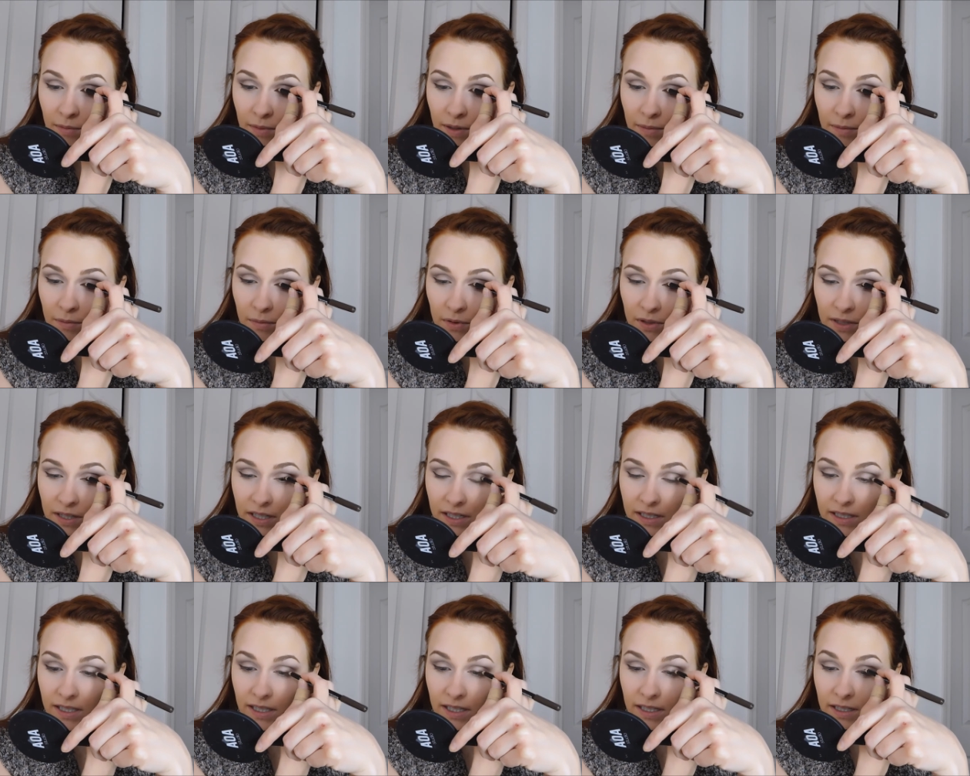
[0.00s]

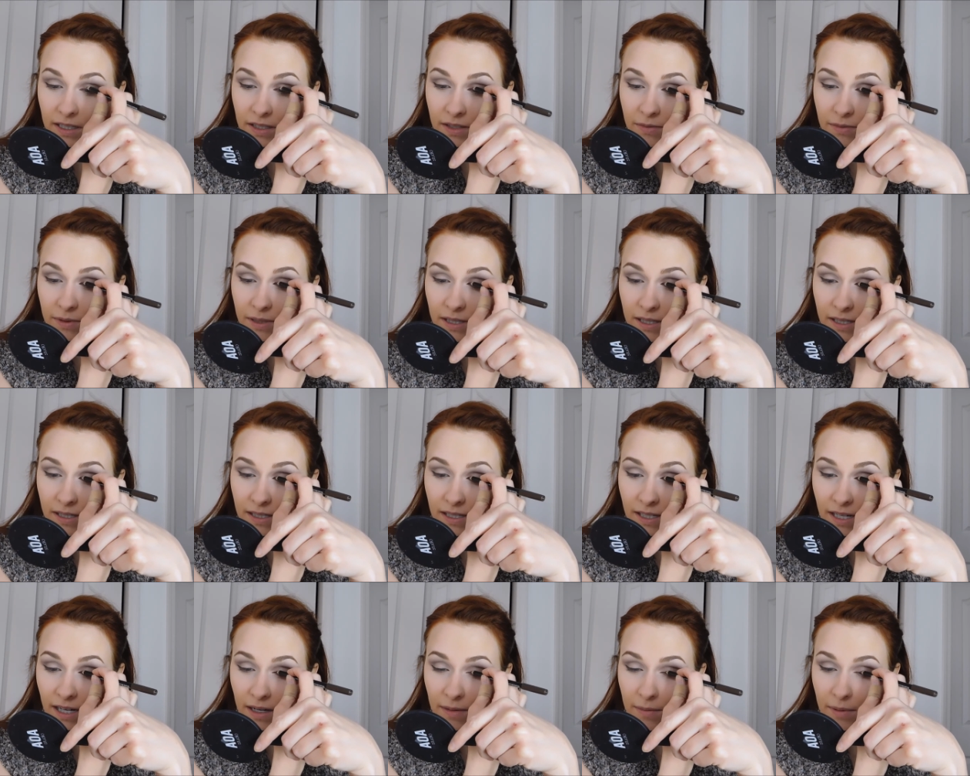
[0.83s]
morning sickness with
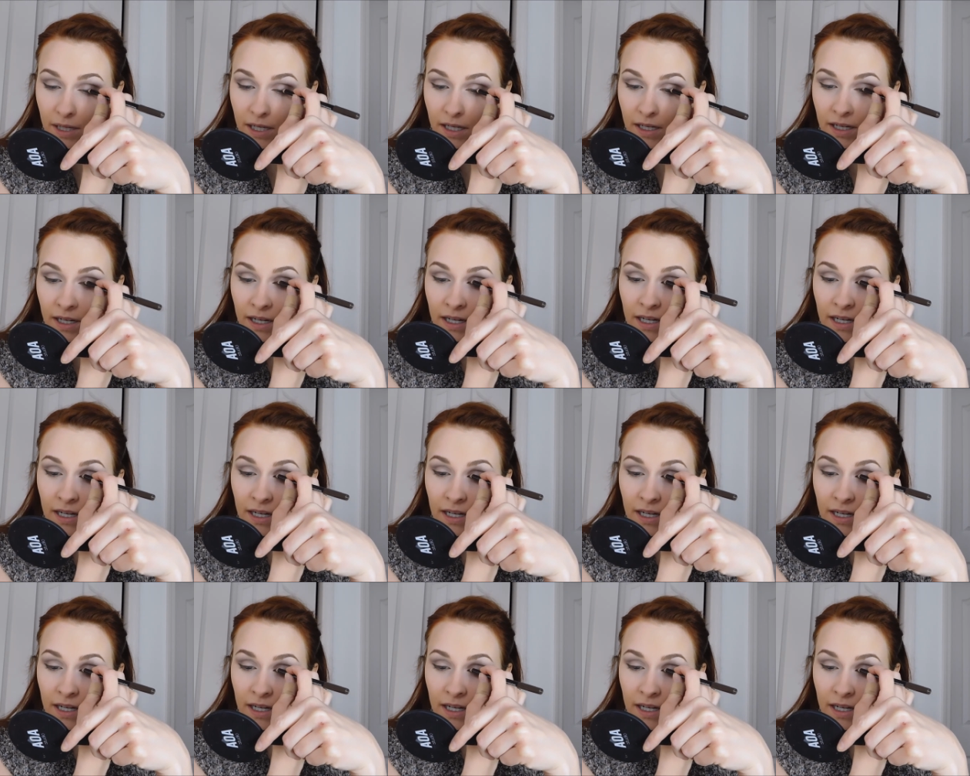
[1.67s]
Sammy,